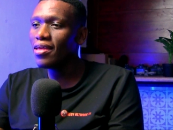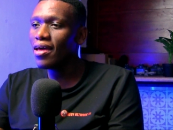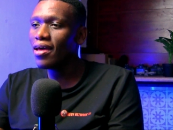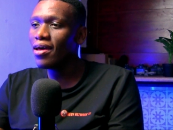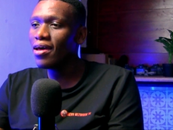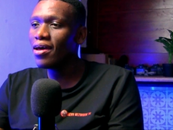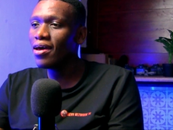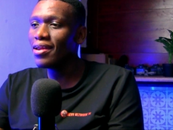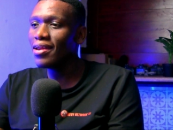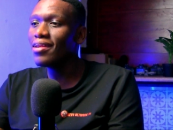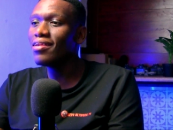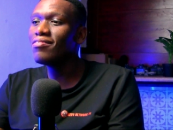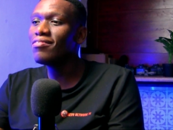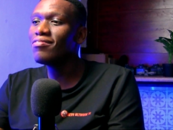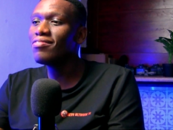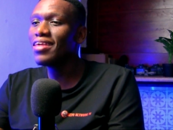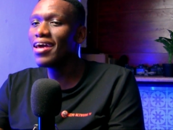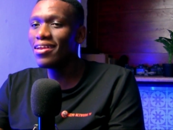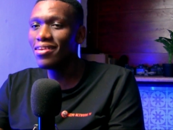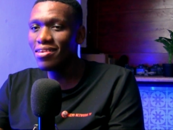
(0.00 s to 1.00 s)
released
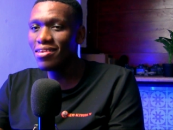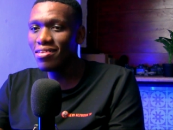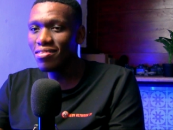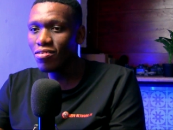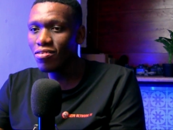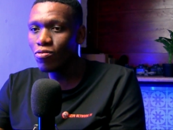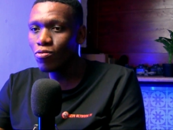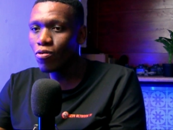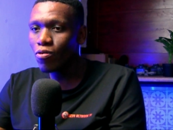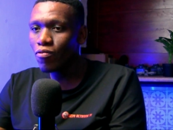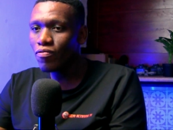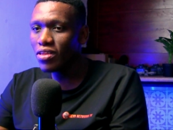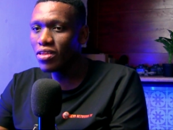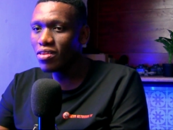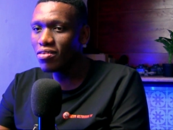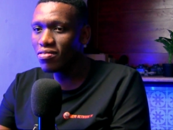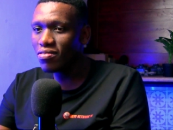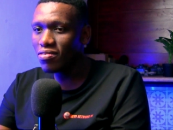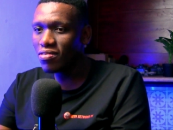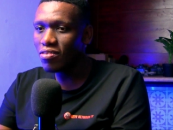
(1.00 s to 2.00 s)
the identity of the
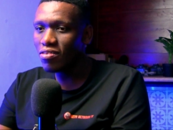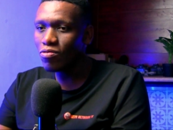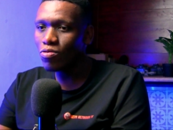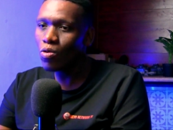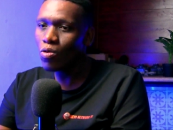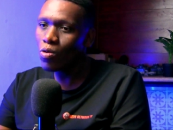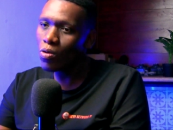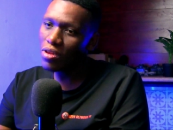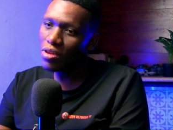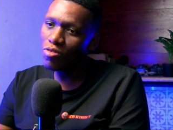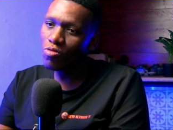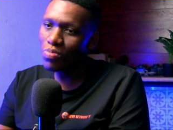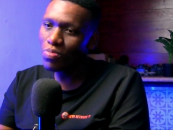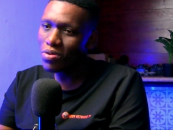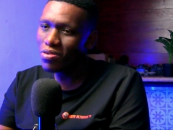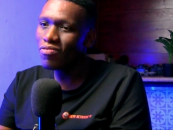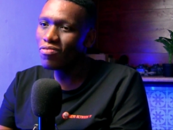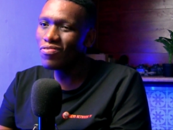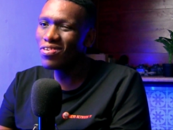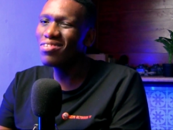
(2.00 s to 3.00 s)
deceased or the
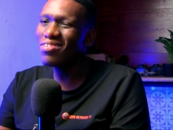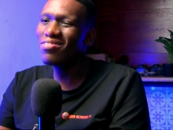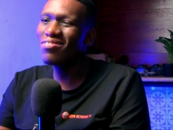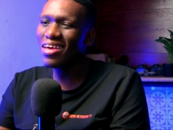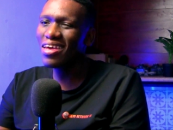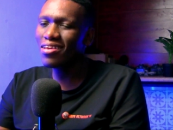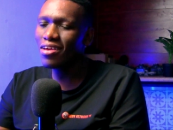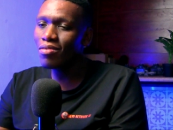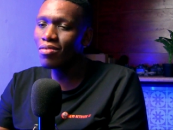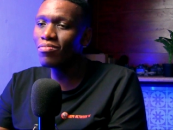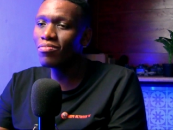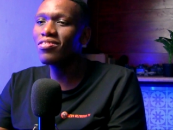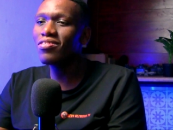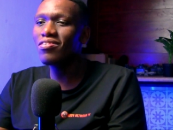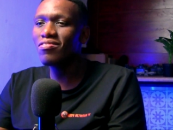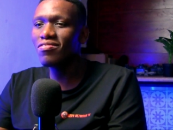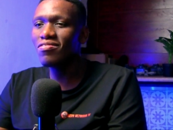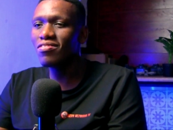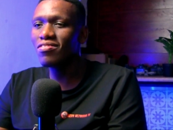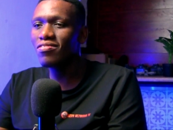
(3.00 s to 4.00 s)
specific
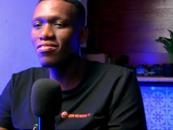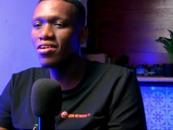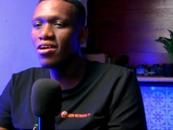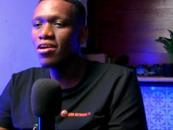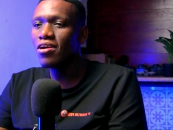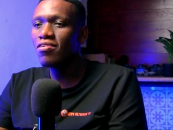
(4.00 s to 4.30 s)
circumstances